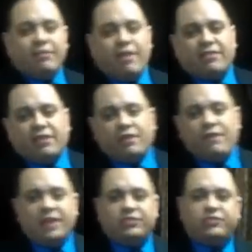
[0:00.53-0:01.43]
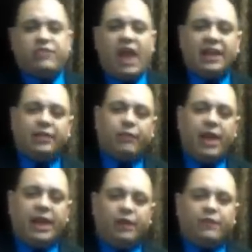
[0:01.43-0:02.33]
Hey there, wrestling fans.
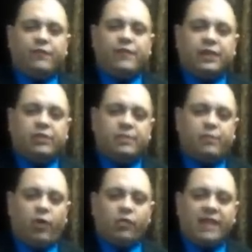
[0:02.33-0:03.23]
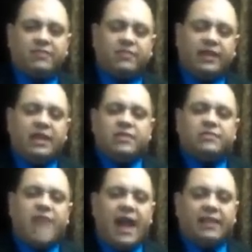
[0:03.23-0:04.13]
Johnny Radio for Victory Pro
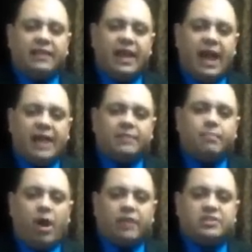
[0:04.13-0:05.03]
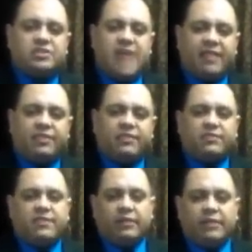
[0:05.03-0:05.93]
Wrestling. Saturday night, March
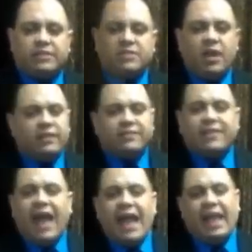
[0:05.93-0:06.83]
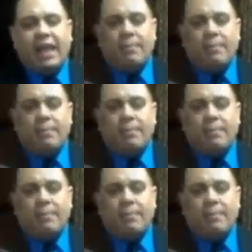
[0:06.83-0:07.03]
10th at Centereach. This guy